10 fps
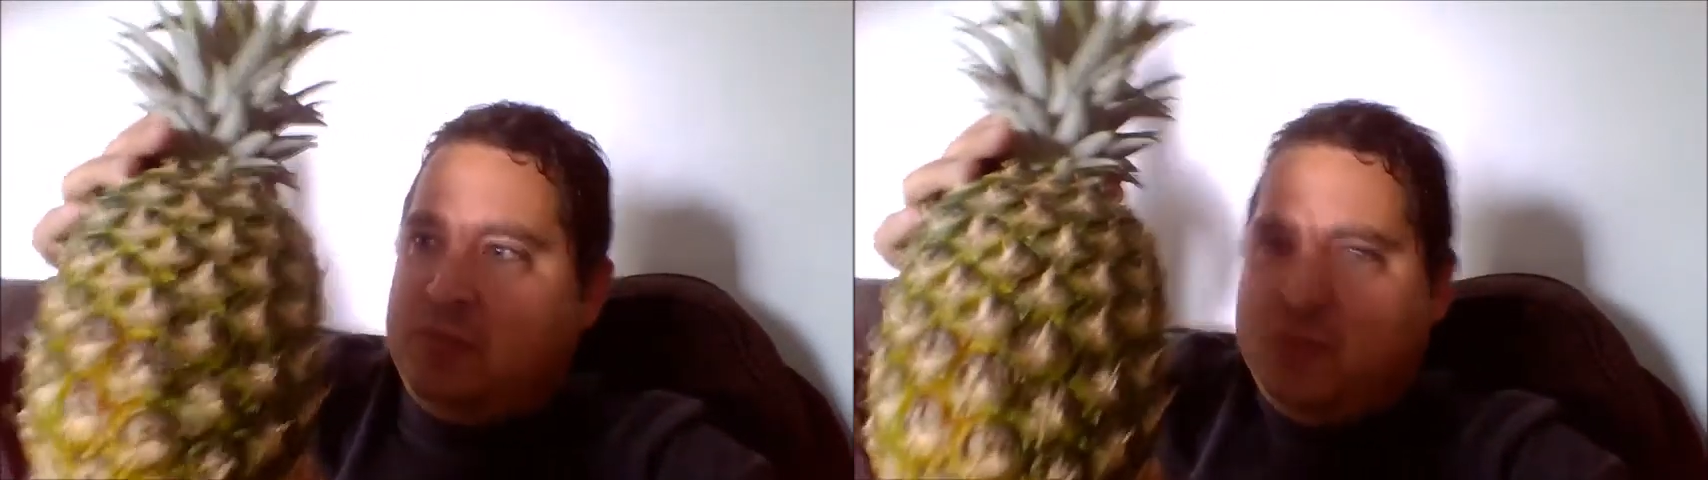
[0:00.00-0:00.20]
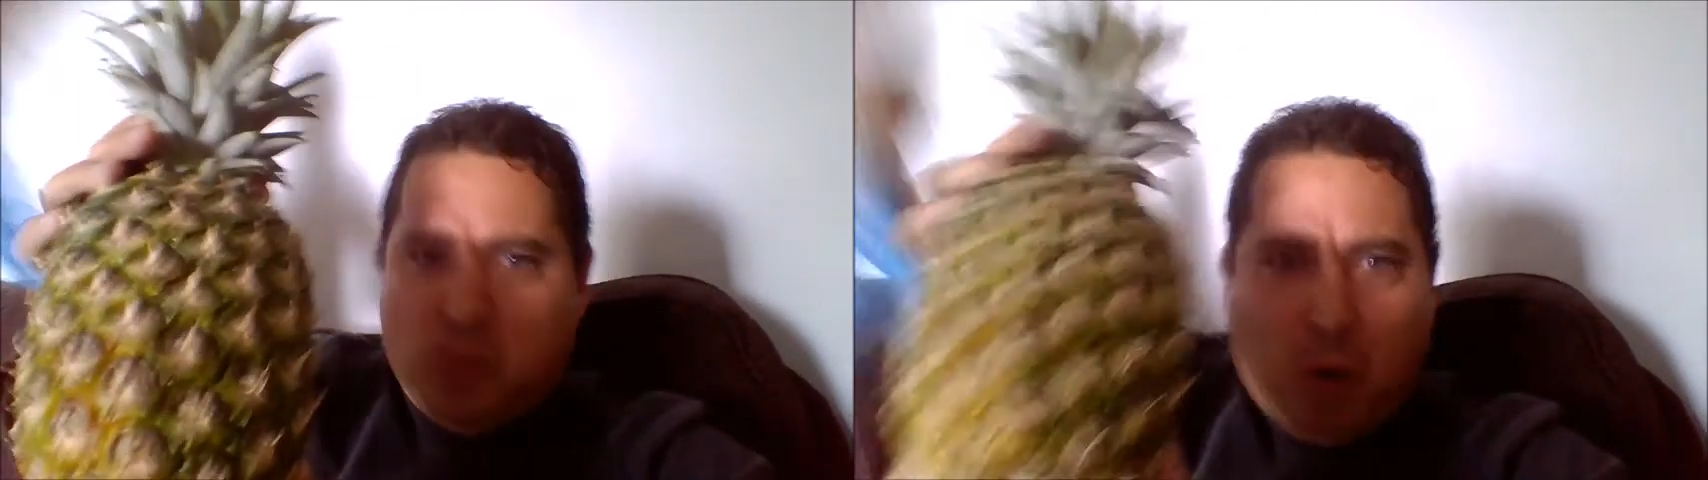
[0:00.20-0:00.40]

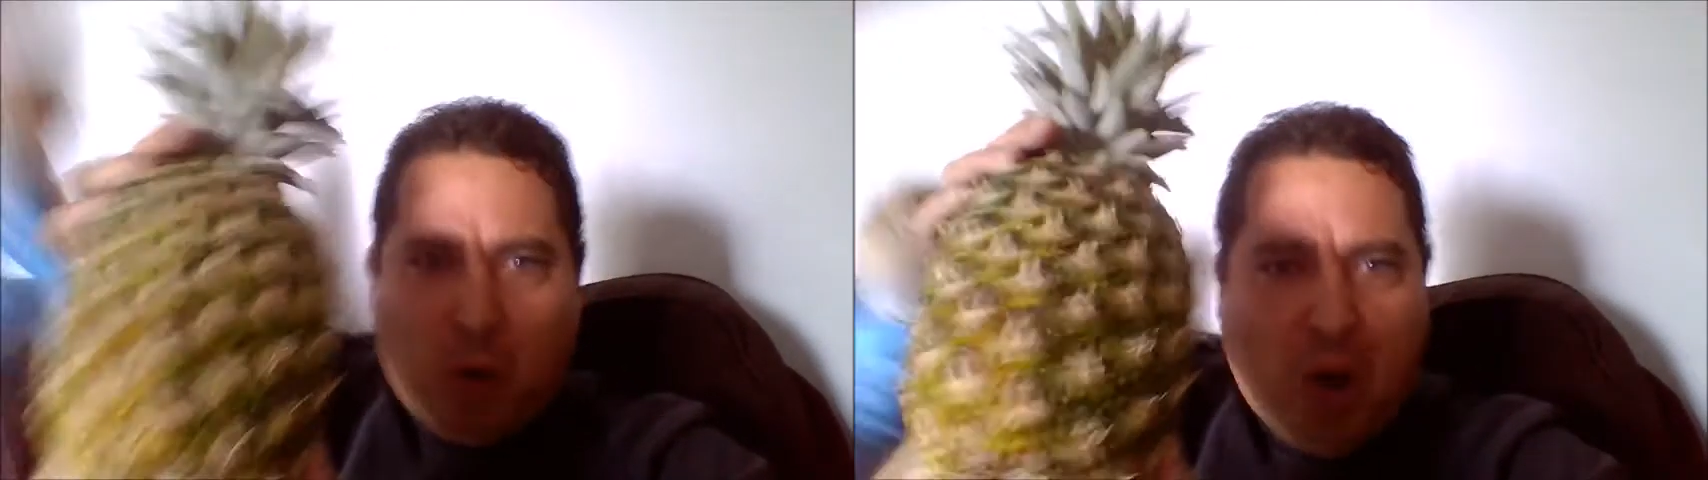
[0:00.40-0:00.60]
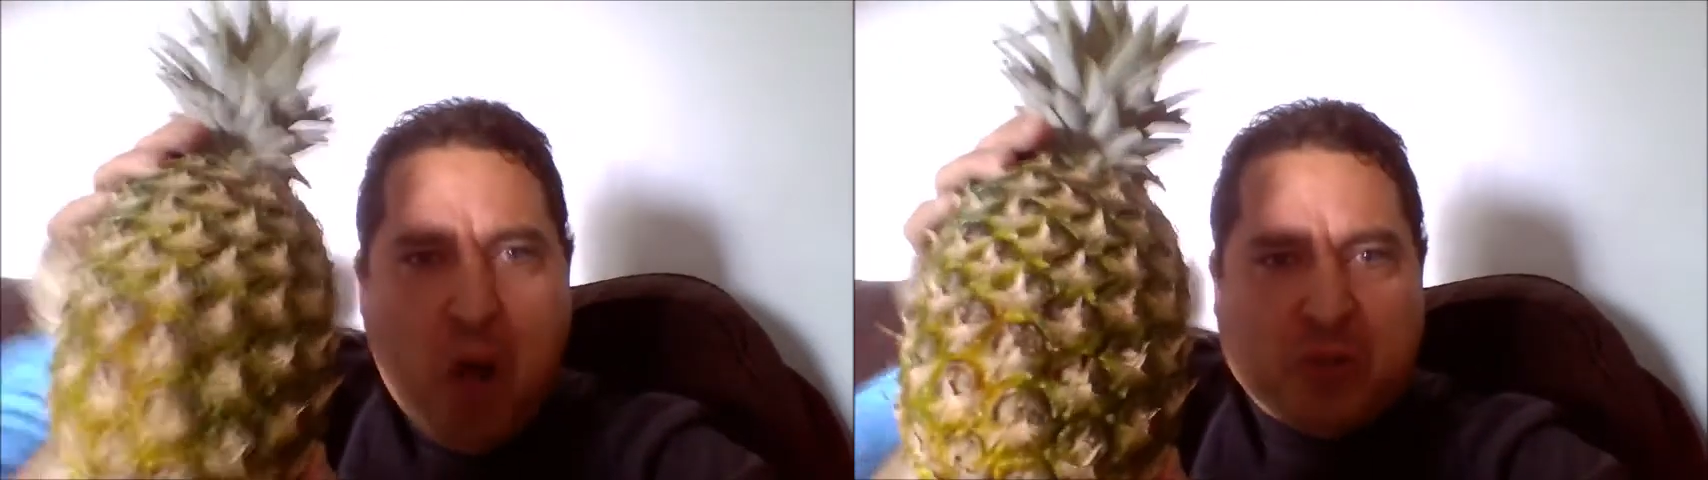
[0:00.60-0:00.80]
you are
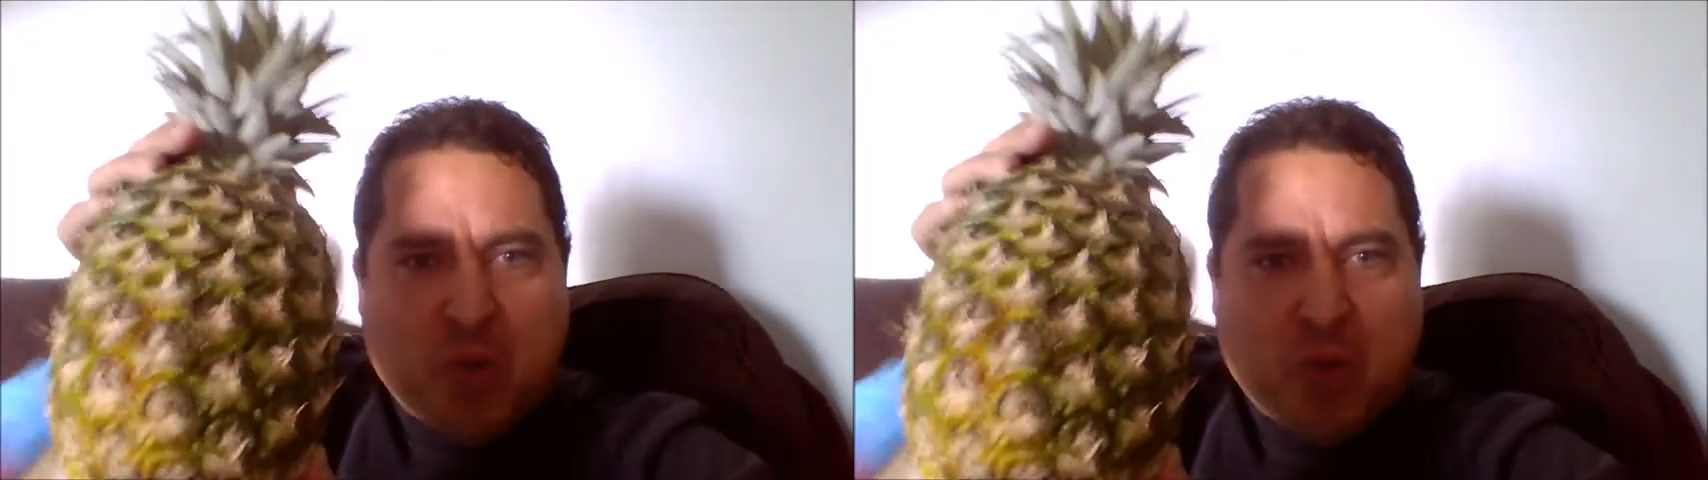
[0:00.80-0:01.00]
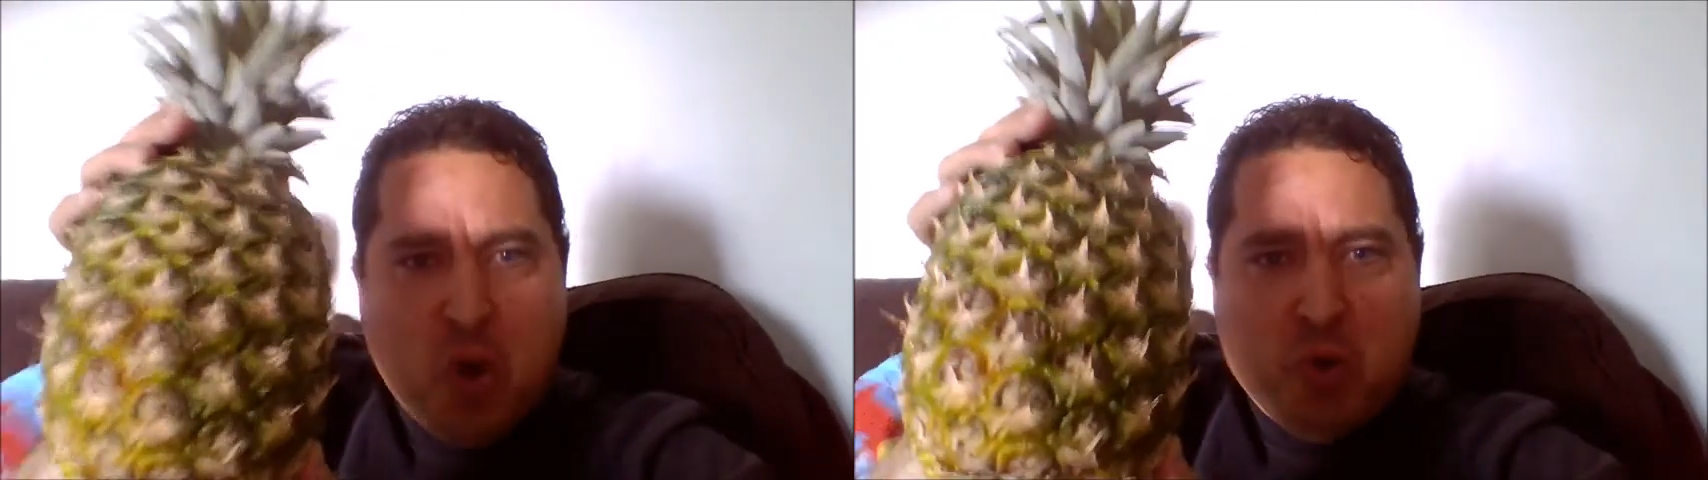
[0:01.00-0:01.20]
all
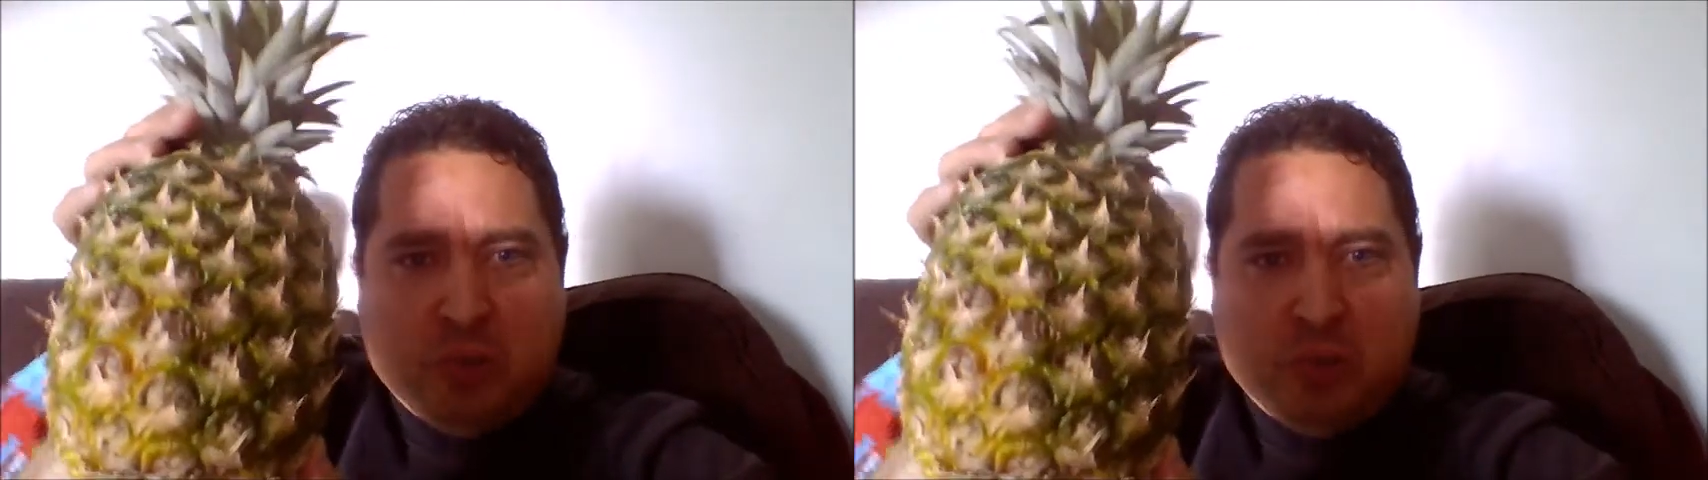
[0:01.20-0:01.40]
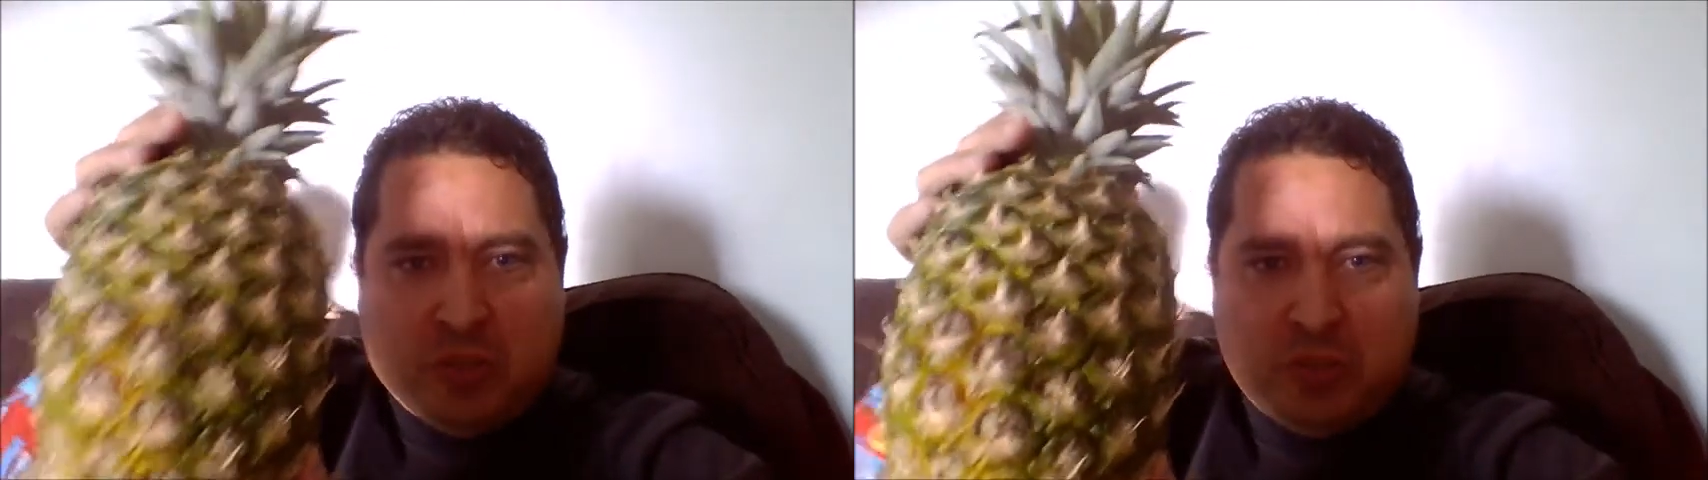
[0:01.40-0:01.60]

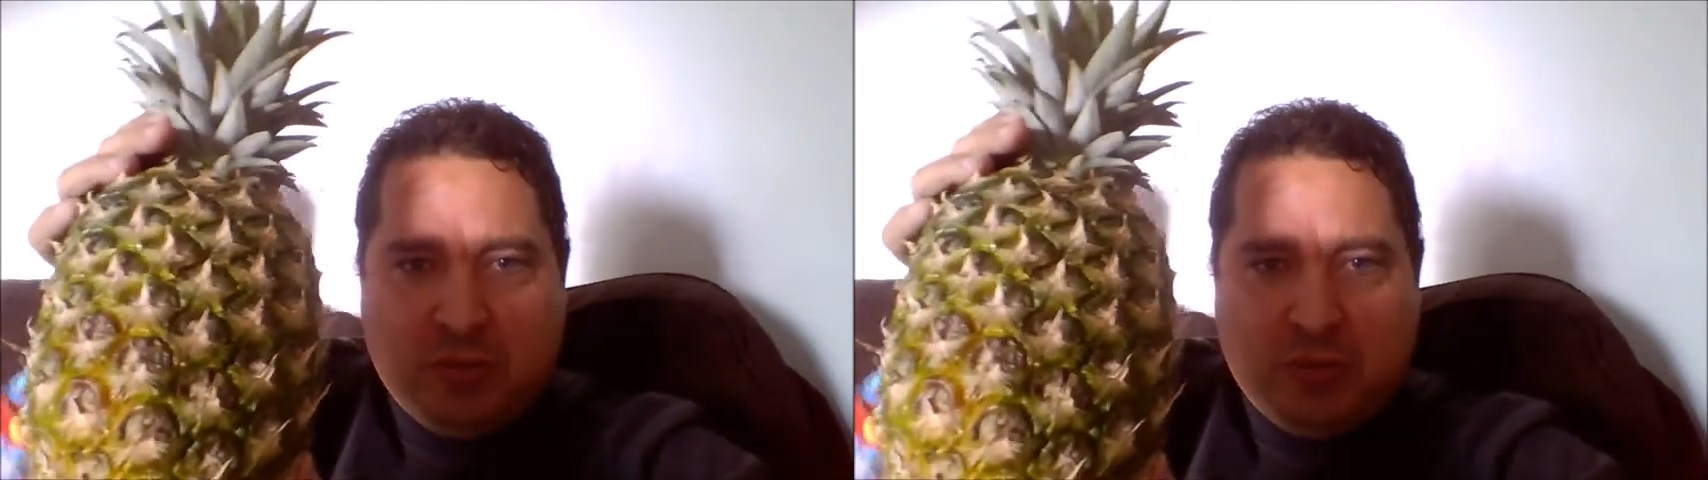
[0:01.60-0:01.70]
doomed